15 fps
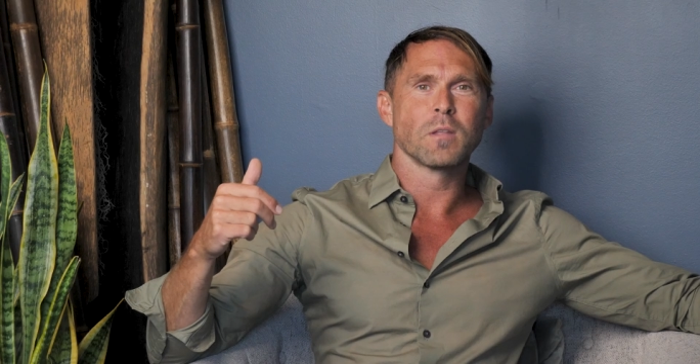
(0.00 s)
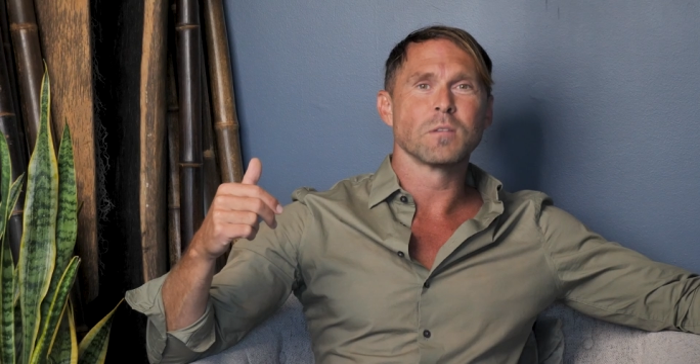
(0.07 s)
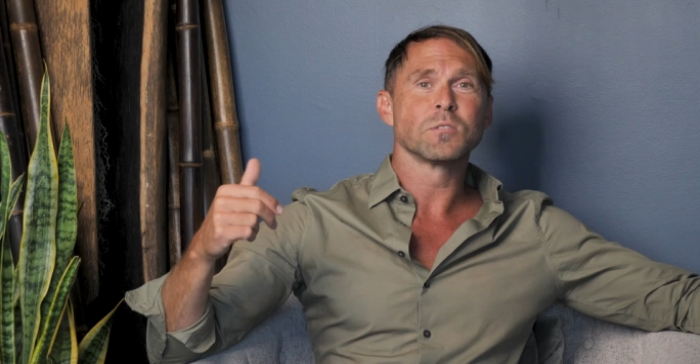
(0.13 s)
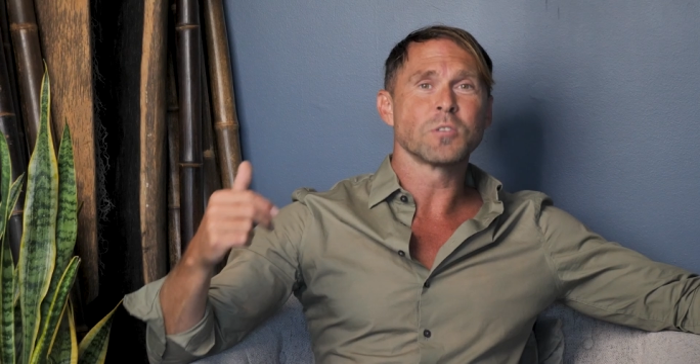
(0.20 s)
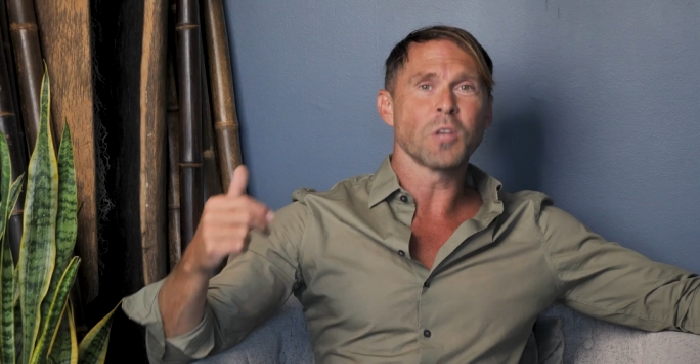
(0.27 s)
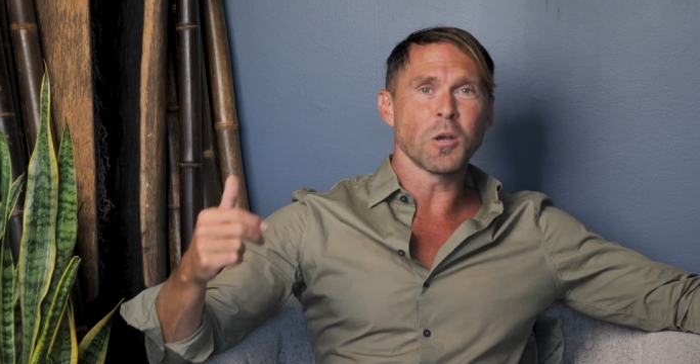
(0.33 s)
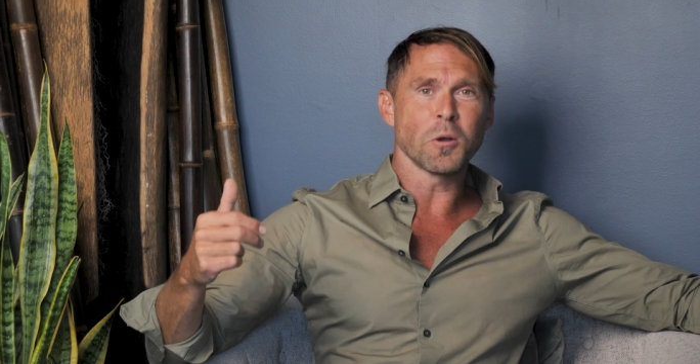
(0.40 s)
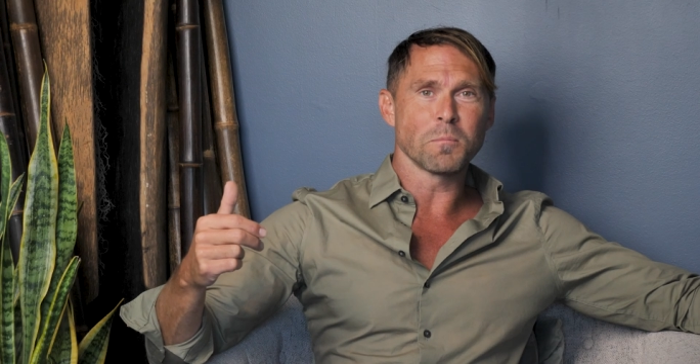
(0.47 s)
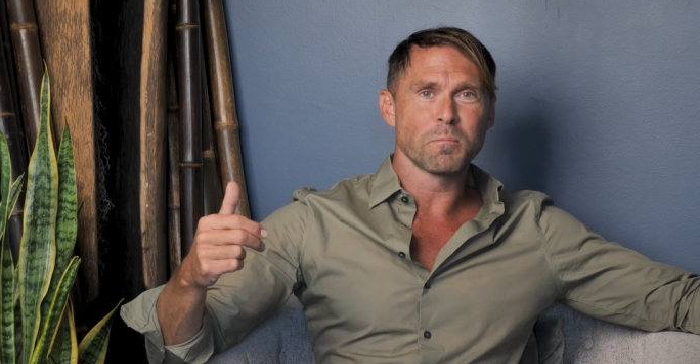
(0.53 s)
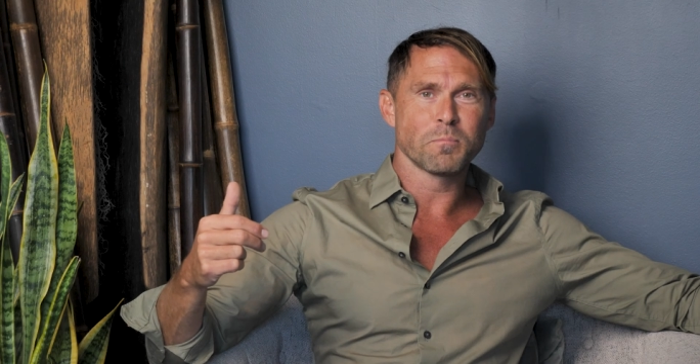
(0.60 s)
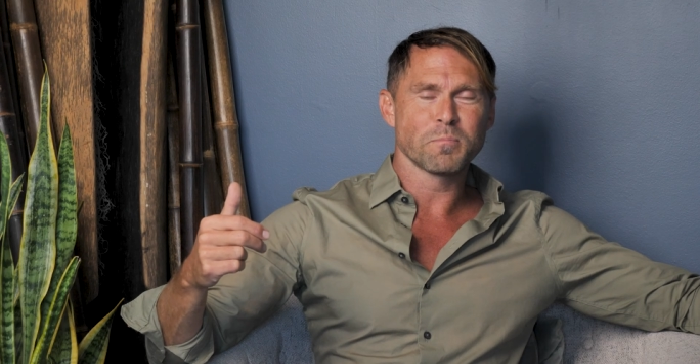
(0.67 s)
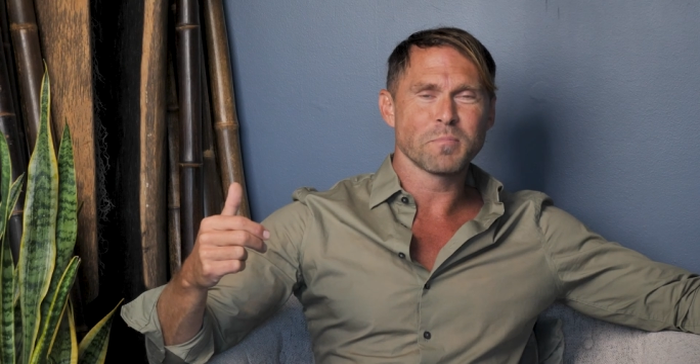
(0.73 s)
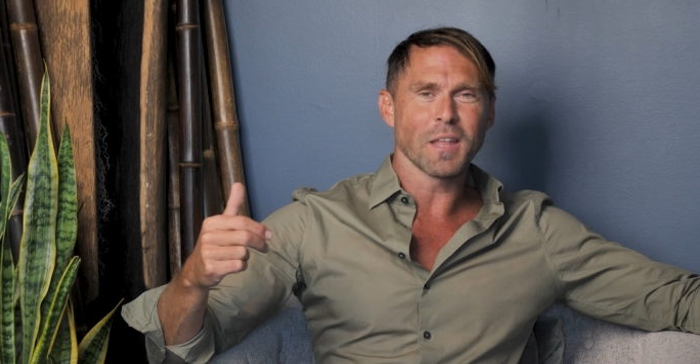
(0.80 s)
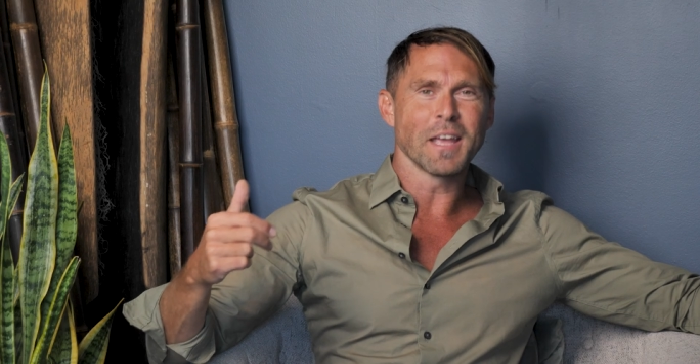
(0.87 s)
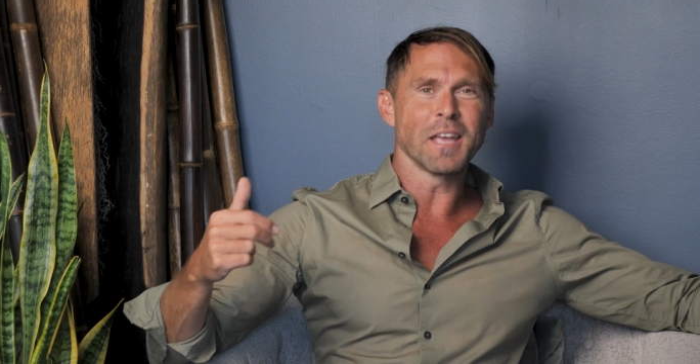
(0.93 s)
So,
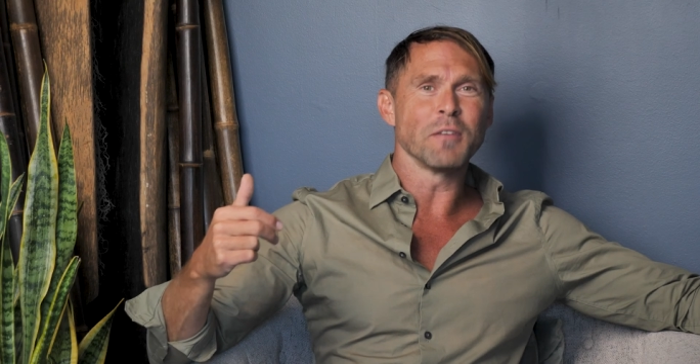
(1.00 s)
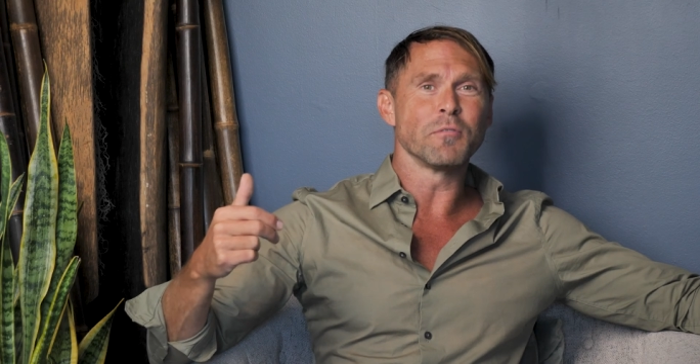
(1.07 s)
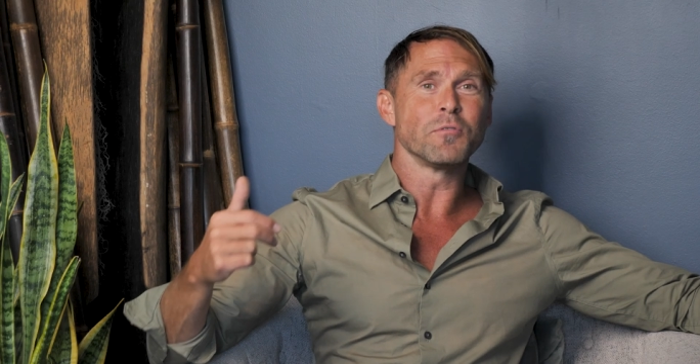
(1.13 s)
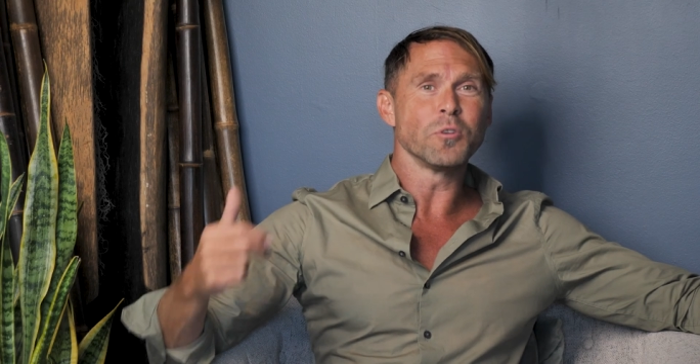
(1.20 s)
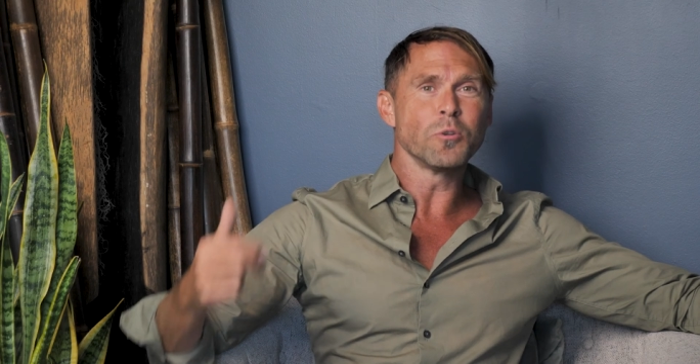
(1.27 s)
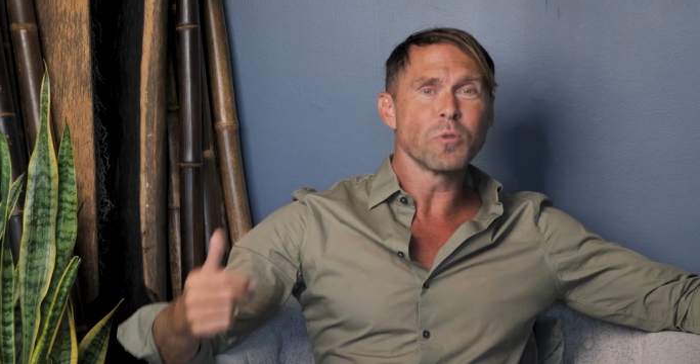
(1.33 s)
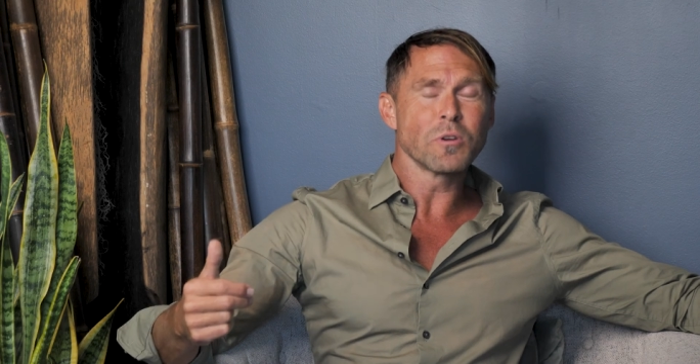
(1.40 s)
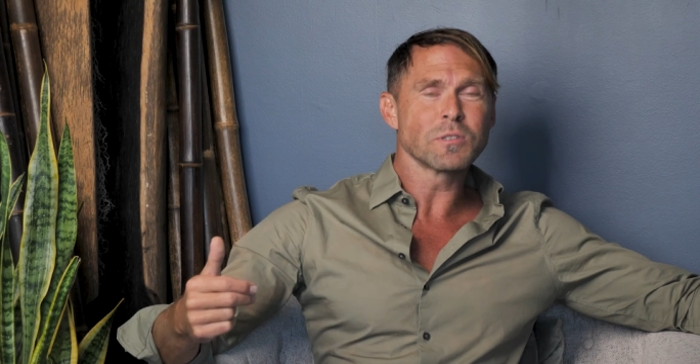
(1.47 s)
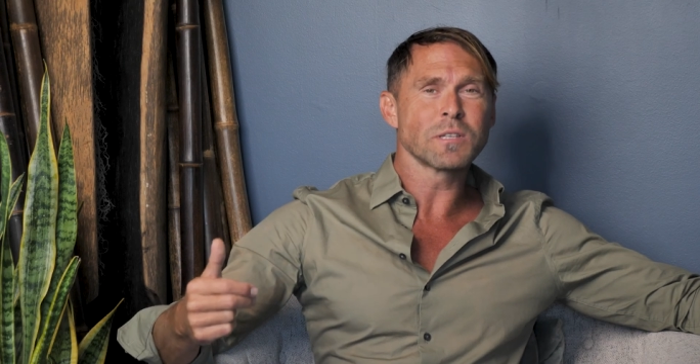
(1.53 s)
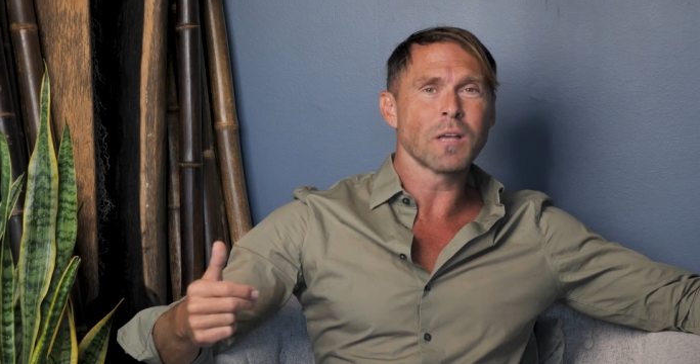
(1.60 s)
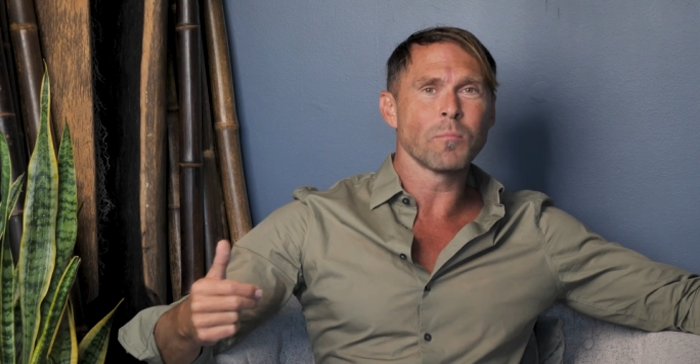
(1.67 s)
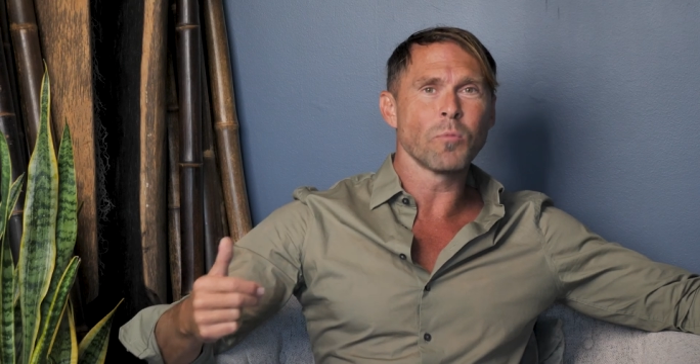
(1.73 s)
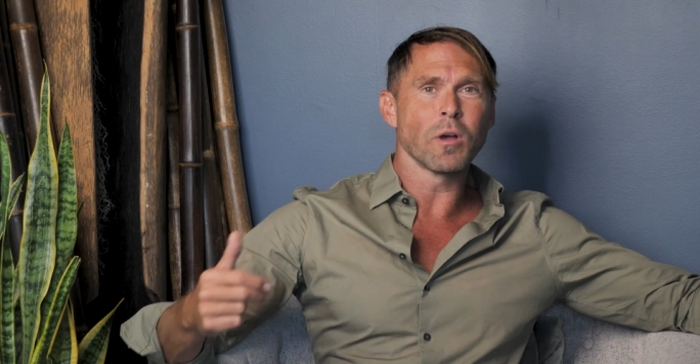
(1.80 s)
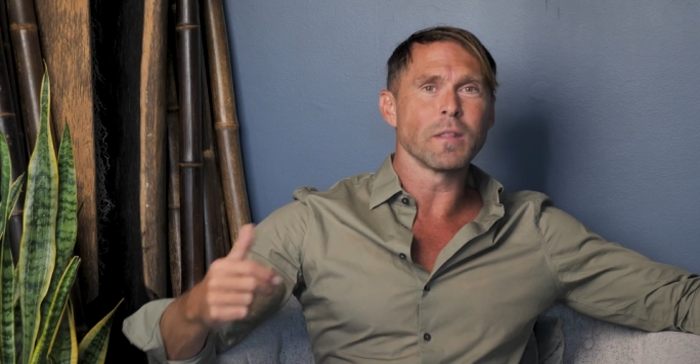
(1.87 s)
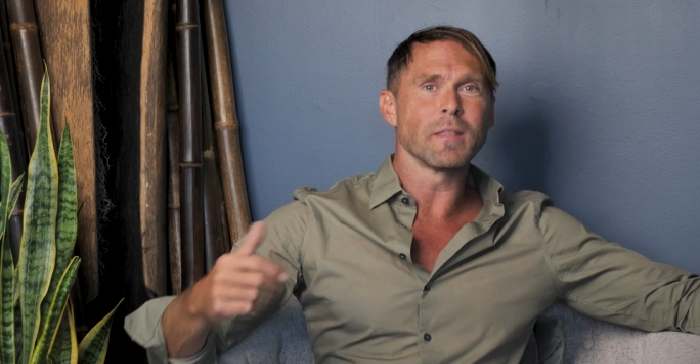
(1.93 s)
if you are
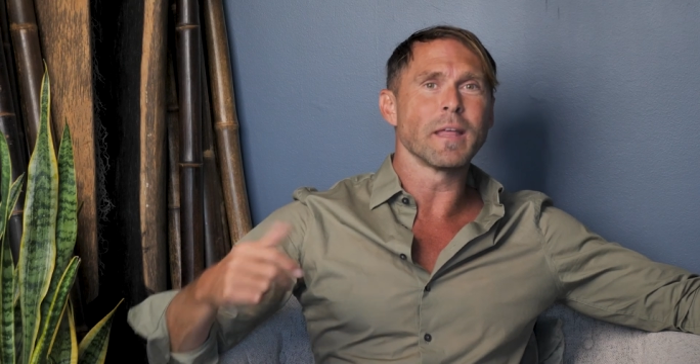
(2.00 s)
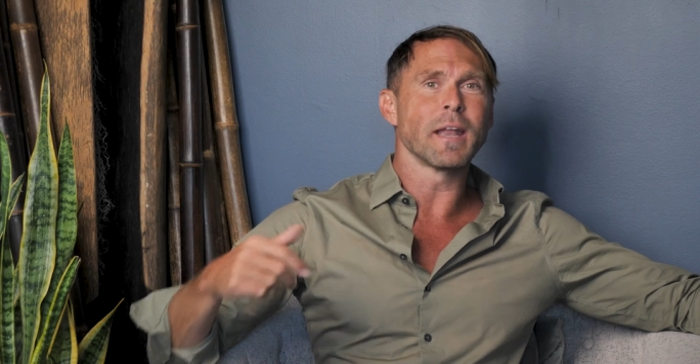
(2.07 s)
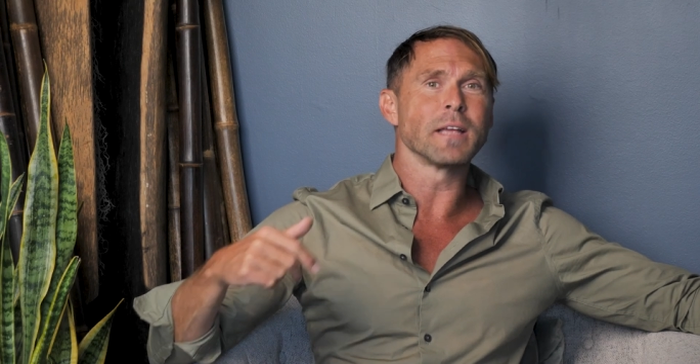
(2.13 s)
someone that